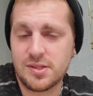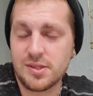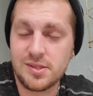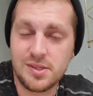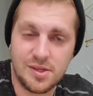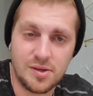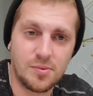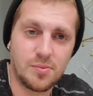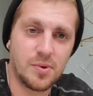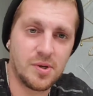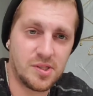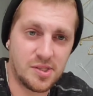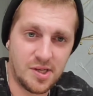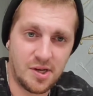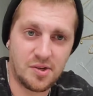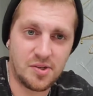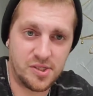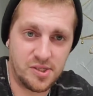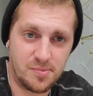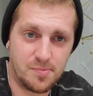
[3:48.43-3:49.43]
He still was
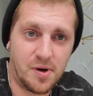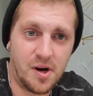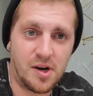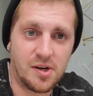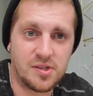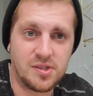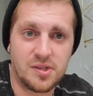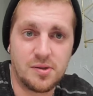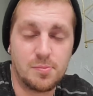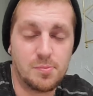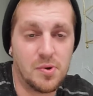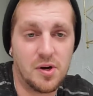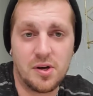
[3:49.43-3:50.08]
selling Suboxone,